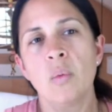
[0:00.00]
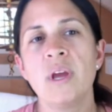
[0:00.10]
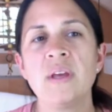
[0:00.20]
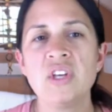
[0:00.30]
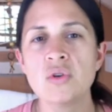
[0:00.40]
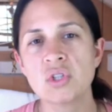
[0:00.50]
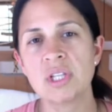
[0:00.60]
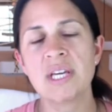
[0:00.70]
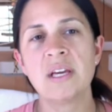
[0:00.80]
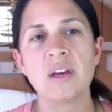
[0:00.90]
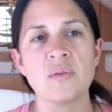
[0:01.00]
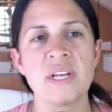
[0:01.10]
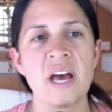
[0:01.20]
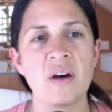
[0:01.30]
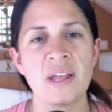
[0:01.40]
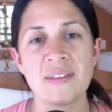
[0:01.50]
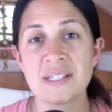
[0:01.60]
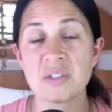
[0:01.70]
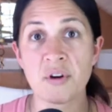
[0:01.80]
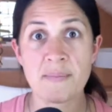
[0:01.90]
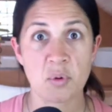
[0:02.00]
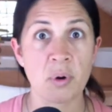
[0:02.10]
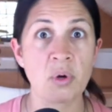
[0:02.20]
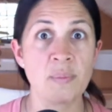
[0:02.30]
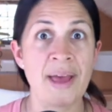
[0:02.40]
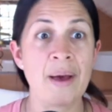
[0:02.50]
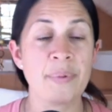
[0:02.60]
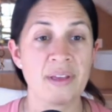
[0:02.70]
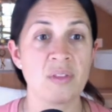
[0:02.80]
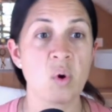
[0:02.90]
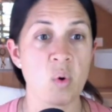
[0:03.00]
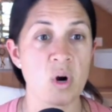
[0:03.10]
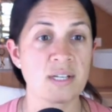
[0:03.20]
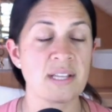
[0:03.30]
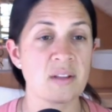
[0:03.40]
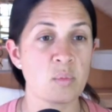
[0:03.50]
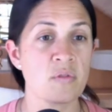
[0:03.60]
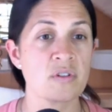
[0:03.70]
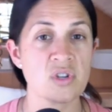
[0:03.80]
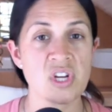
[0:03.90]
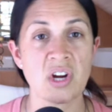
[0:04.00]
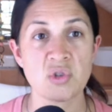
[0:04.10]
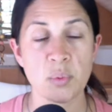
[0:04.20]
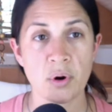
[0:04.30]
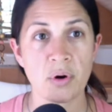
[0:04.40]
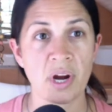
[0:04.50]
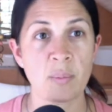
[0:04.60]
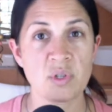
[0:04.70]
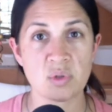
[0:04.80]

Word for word: we usually go down, and this is from the roadmap in the course and the Movers and Shakers program,